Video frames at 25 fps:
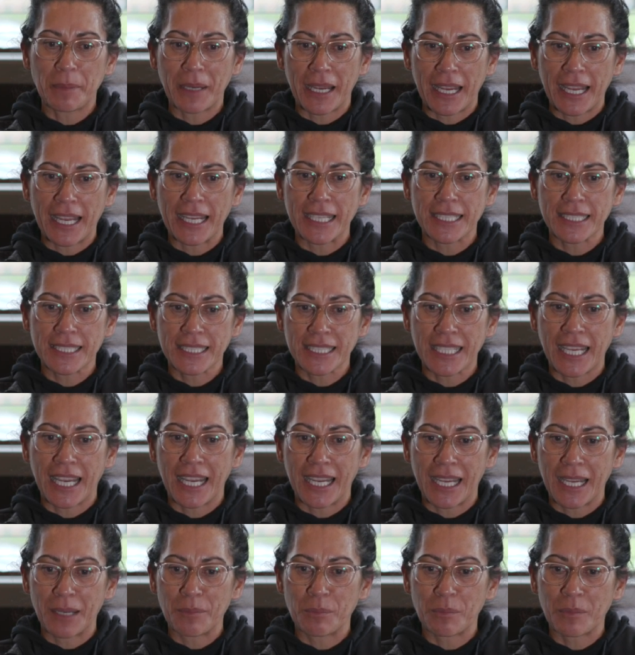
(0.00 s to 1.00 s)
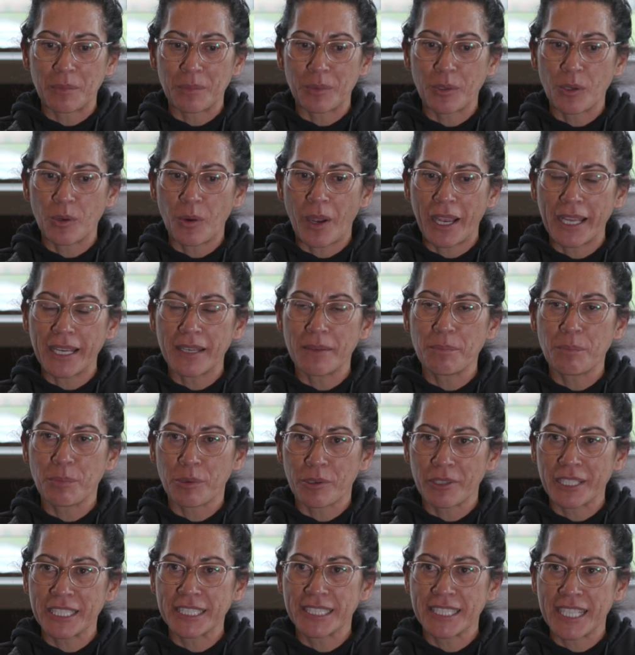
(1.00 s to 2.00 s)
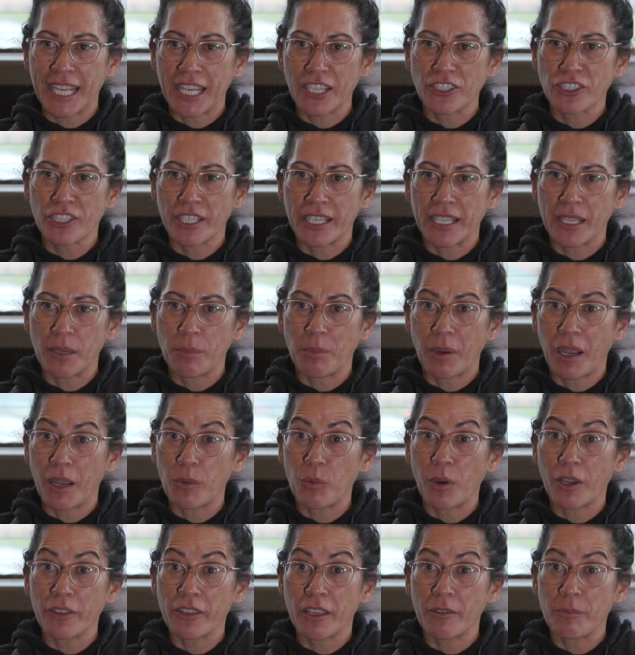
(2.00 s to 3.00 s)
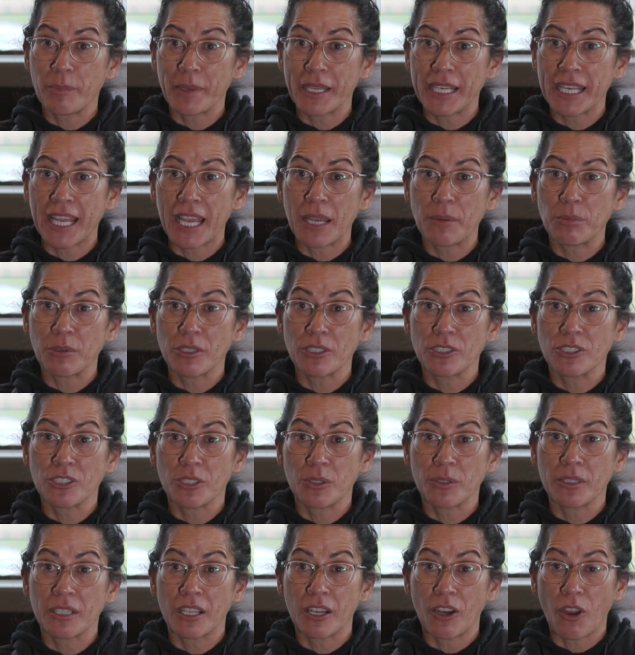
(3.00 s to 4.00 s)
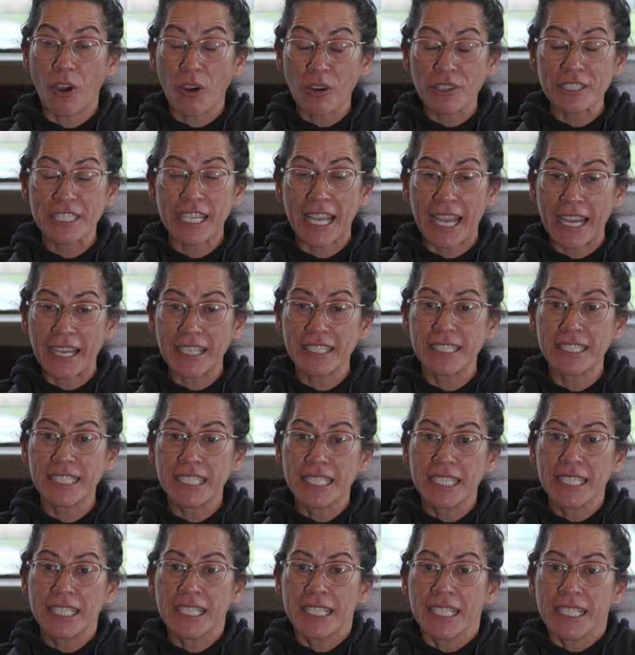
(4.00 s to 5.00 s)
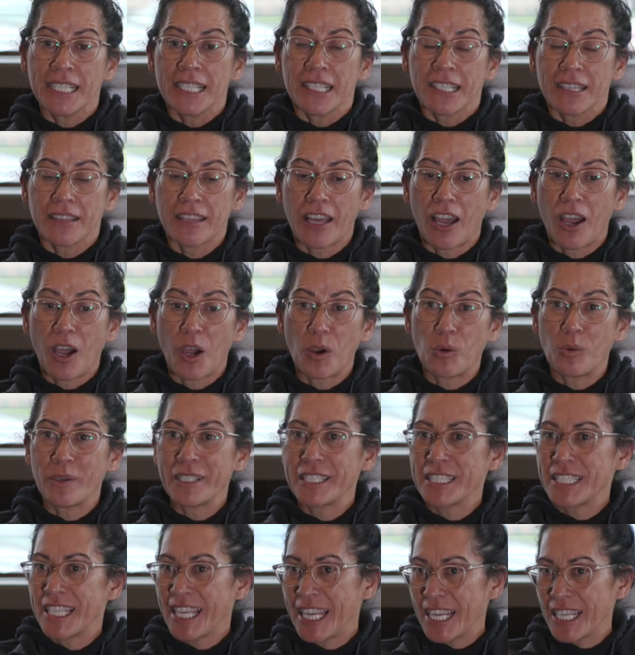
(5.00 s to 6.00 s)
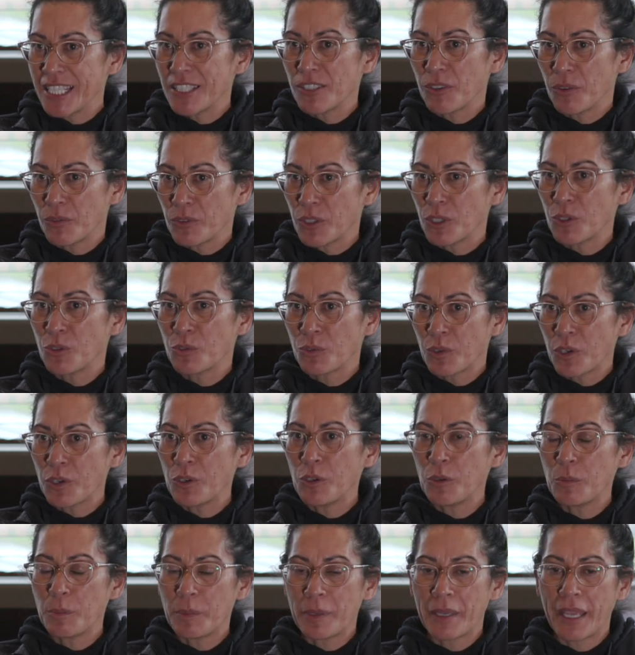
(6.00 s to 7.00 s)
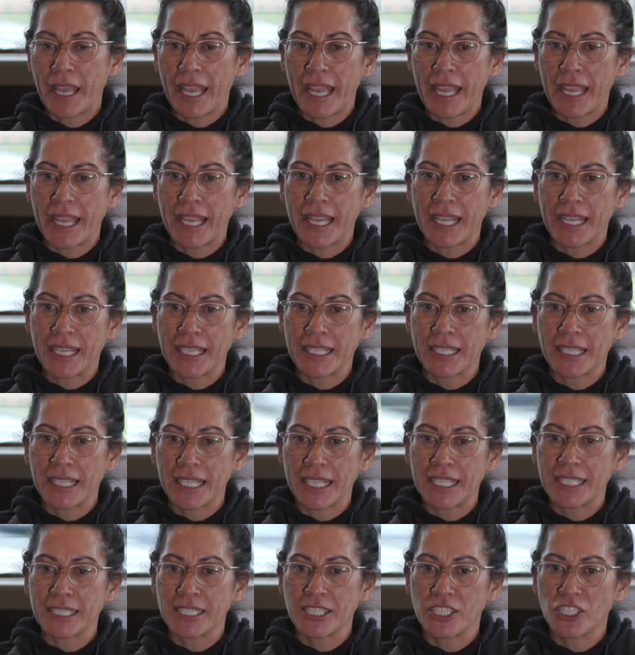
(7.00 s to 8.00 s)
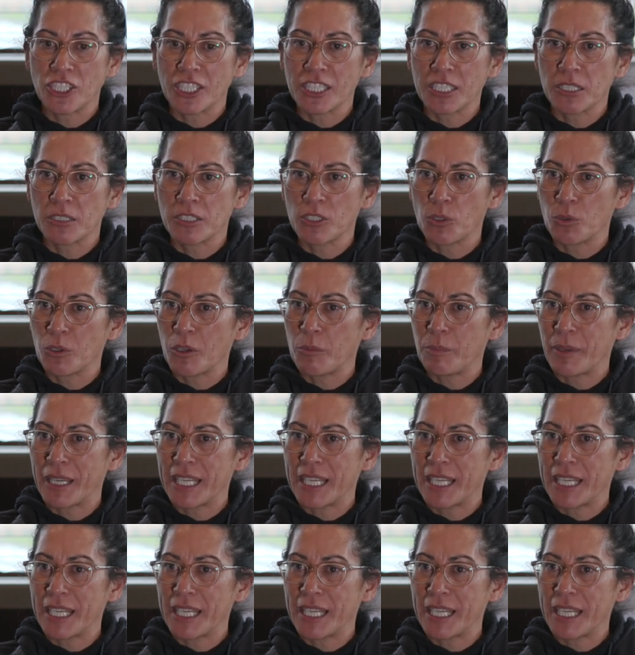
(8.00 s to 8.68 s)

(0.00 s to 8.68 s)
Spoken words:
but quite impressed actually by what they've been able to do in the lockdown, the whole intent of the group, and it's just sort of